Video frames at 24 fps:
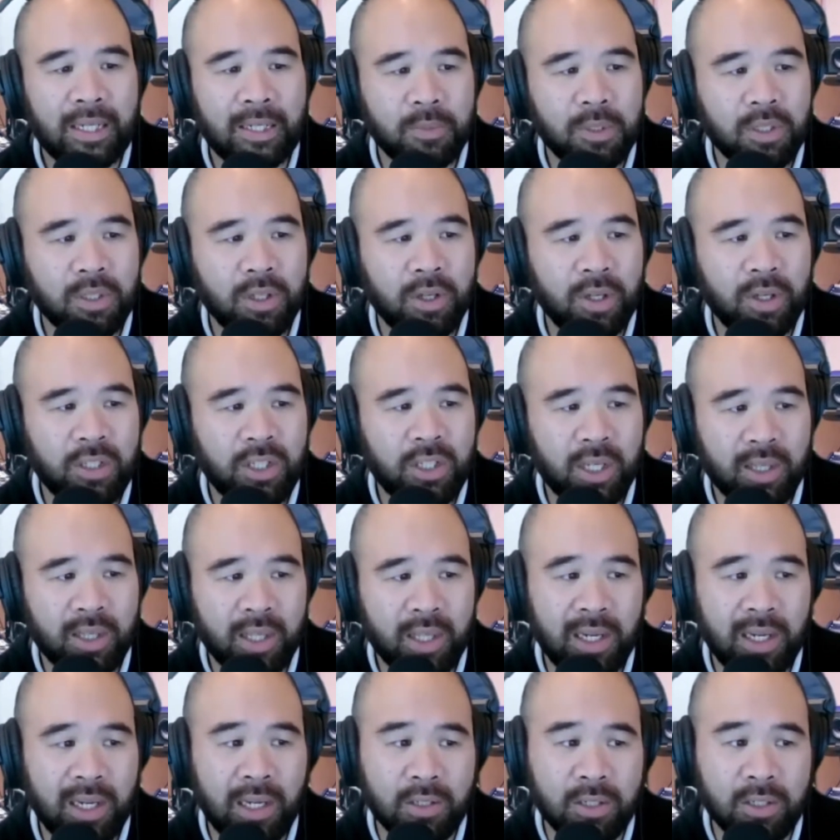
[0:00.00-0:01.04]
So go and check that
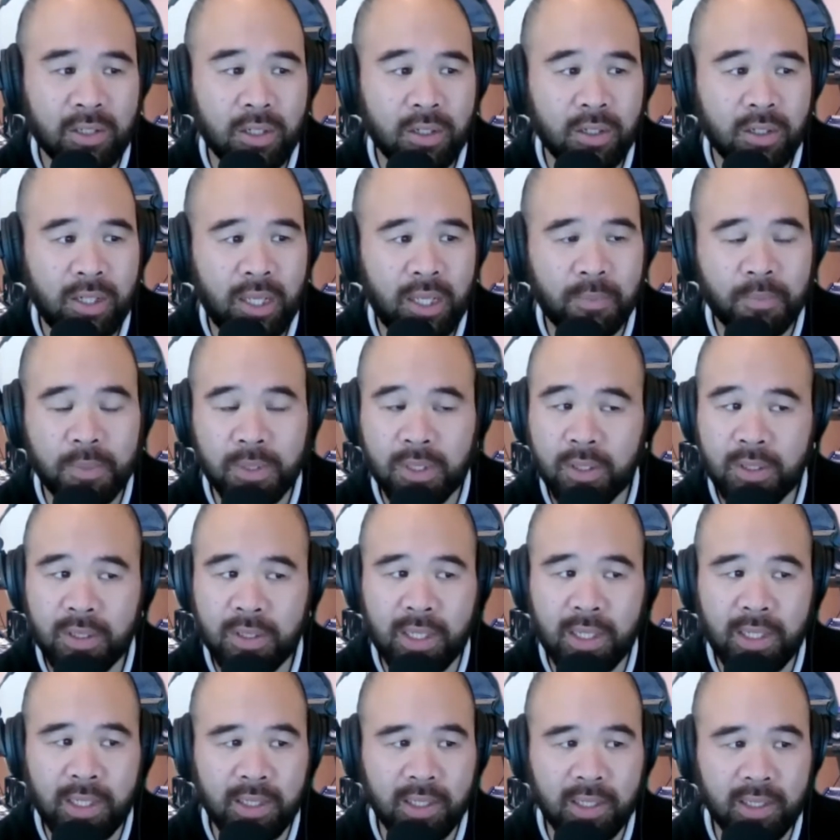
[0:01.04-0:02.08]
out on episode
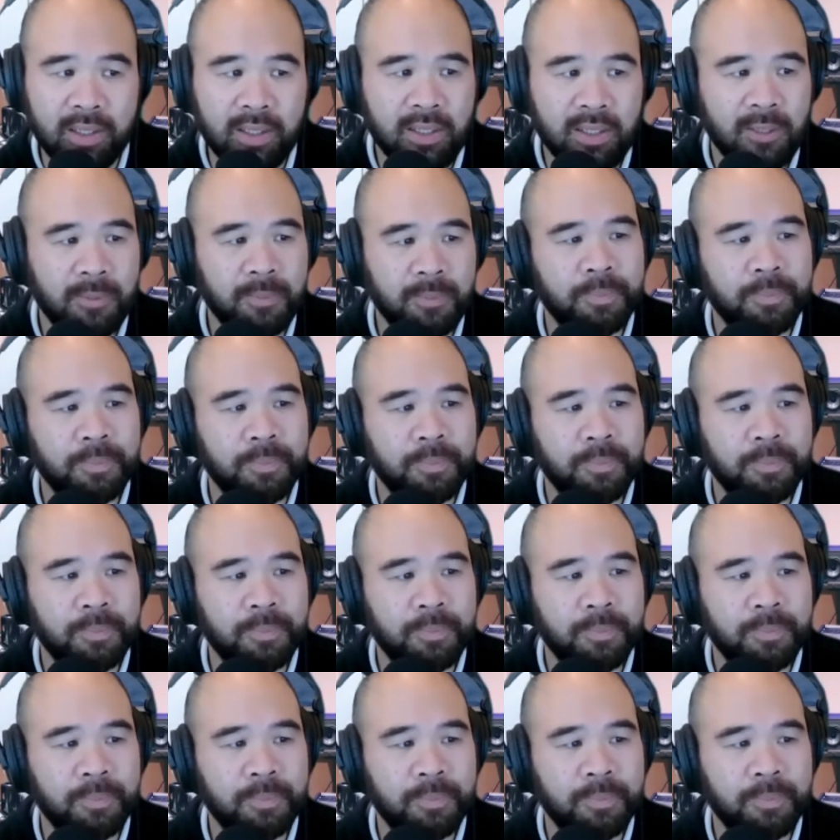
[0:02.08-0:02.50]
96.